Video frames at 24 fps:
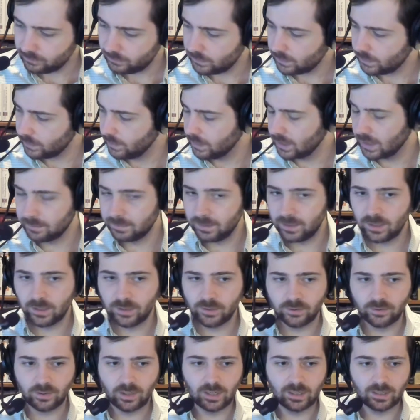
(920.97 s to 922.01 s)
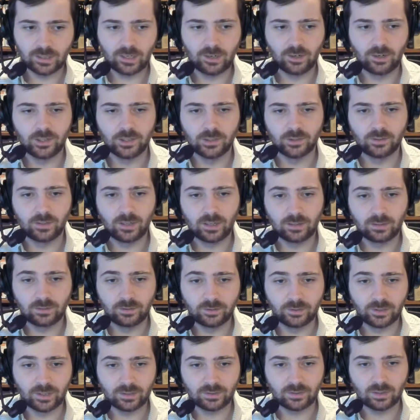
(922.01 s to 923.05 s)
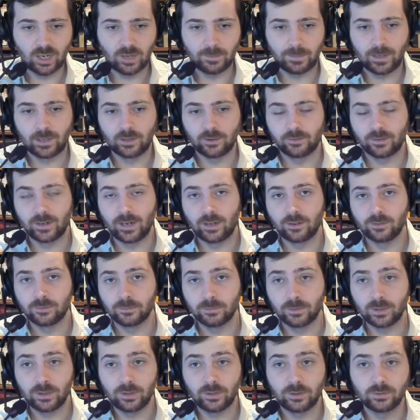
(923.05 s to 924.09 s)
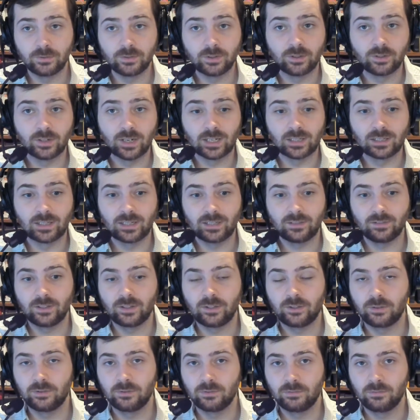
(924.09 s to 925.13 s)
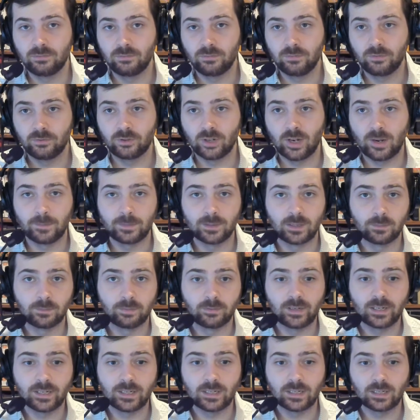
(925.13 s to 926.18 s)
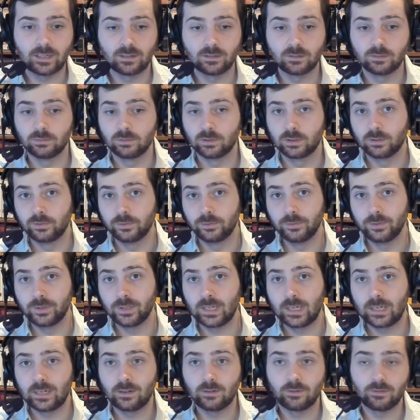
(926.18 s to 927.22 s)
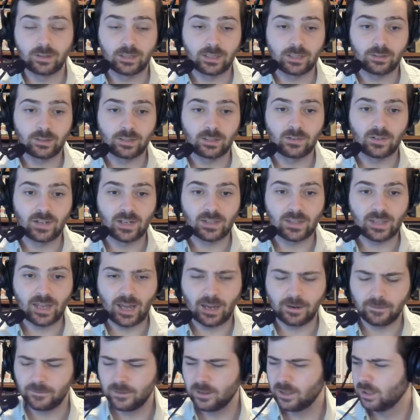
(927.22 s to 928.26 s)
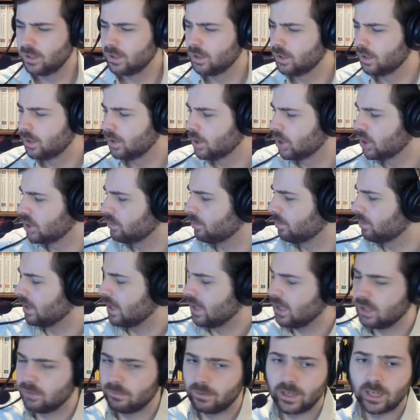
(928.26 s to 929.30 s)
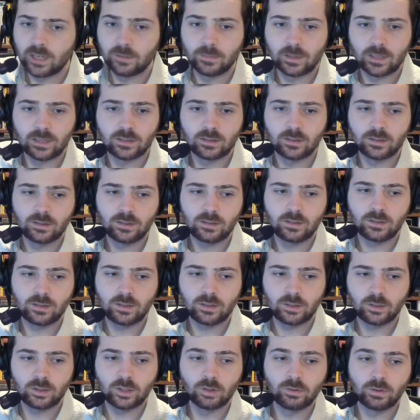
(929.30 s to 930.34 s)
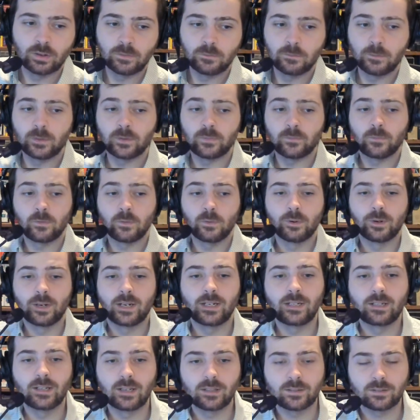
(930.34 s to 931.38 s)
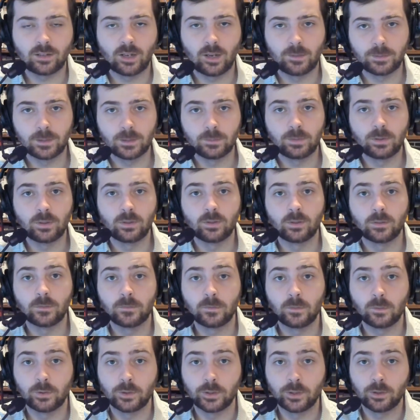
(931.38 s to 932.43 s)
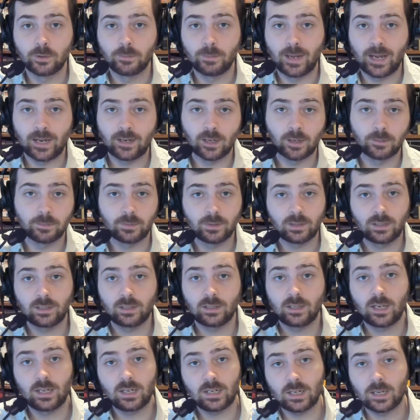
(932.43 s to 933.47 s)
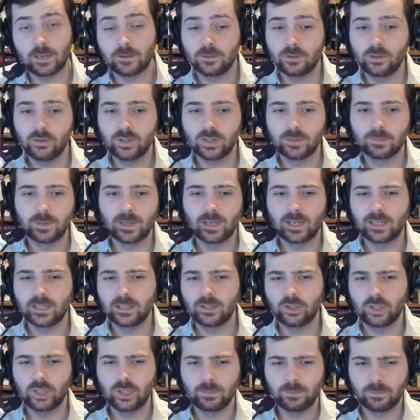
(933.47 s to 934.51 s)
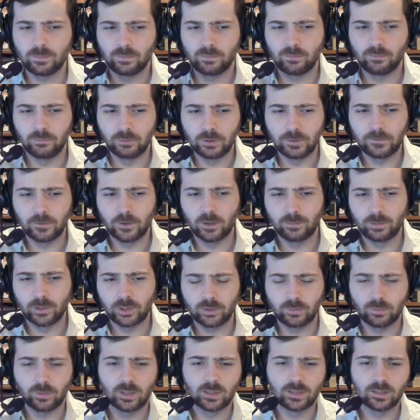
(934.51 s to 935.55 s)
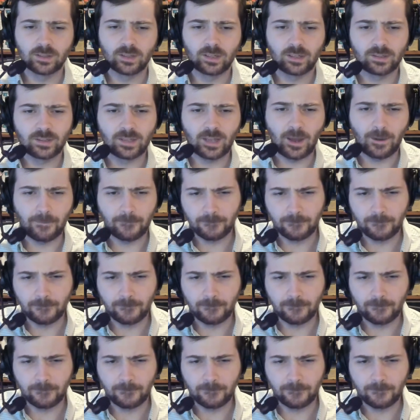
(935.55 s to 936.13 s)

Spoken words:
And because you're not carrying your desktop out around with you, you're not likely to drop it and break it or lose it or anything like that. So I would highly recommend going for a desktop computer for your backup. And again, you can buy cheap refurbished ones like that.